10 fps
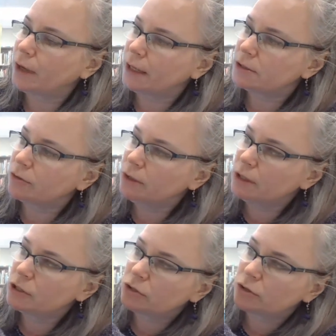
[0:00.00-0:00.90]
Okay, so
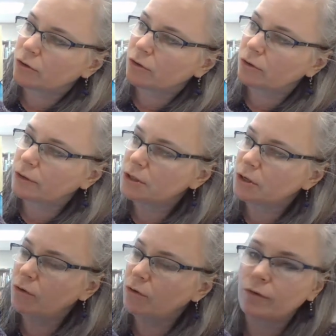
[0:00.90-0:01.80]
each circle is
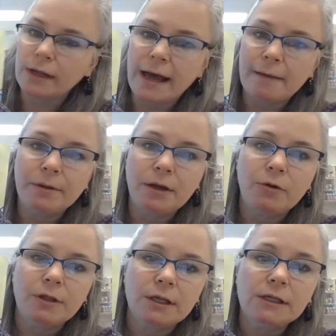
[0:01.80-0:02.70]
overlapping
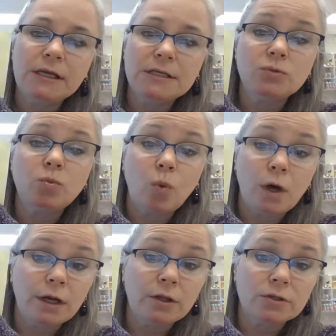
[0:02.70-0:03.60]
with at least
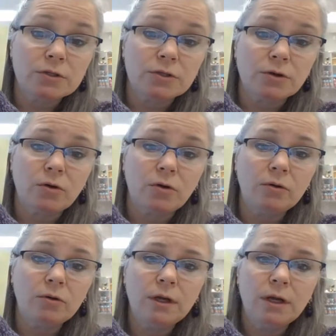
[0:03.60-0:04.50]
one other
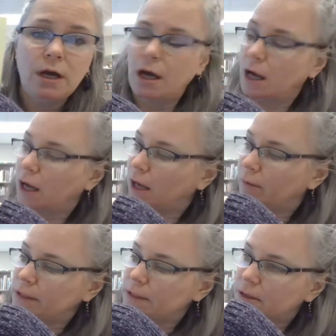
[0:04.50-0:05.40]
circle.
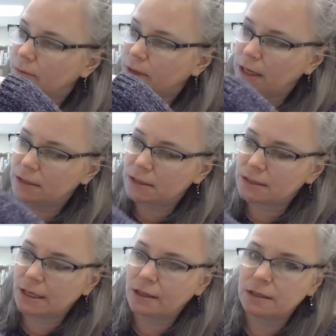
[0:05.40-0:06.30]
In some cases,
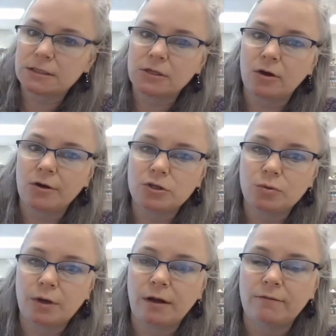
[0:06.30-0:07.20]
like this large
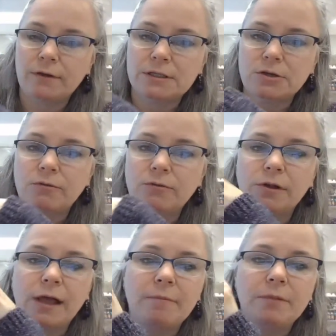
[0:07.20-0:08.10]
one, it's
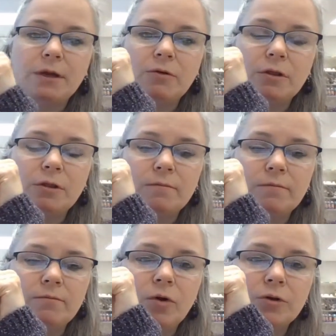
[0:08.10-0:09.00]
overlapping with
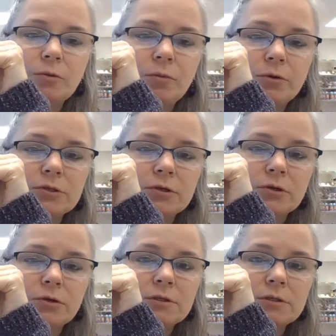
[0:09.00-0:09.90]
multiple
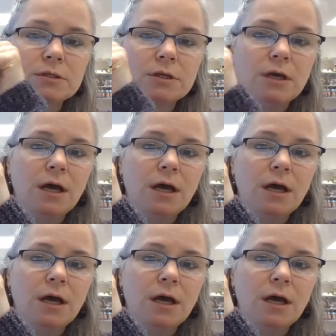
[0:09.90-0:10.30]
circles.